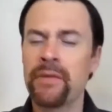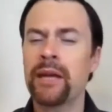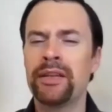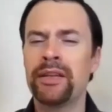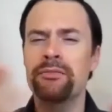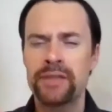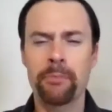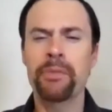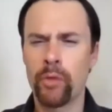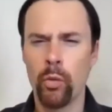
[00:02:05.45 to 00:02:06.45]
maybe
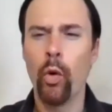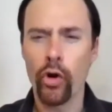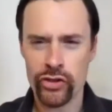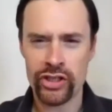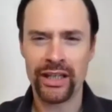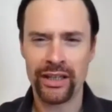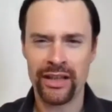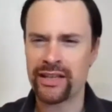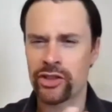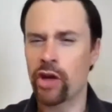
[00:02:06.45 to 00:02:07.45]
some people watching
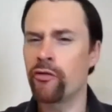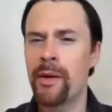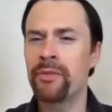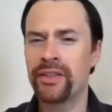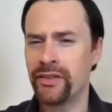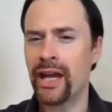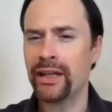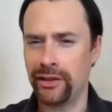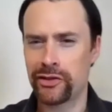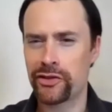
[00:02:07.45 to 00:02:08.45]
this don't remember
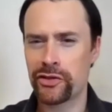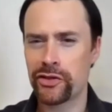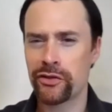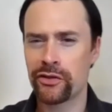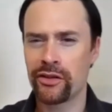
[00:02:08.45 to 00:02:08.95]
dates